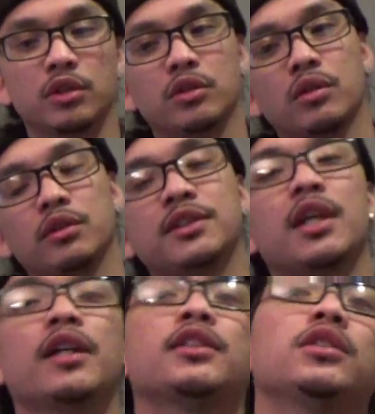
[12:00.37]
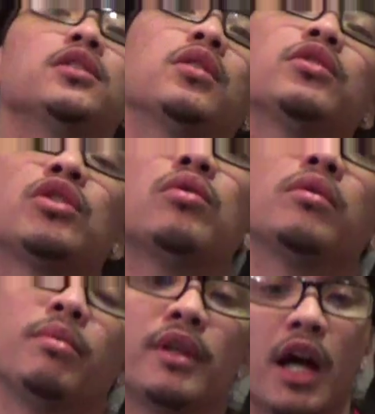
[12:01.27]
You know, it's not, you know, it's cool
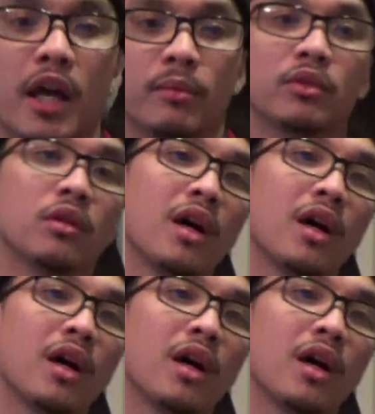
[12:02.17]
to be hype, you know.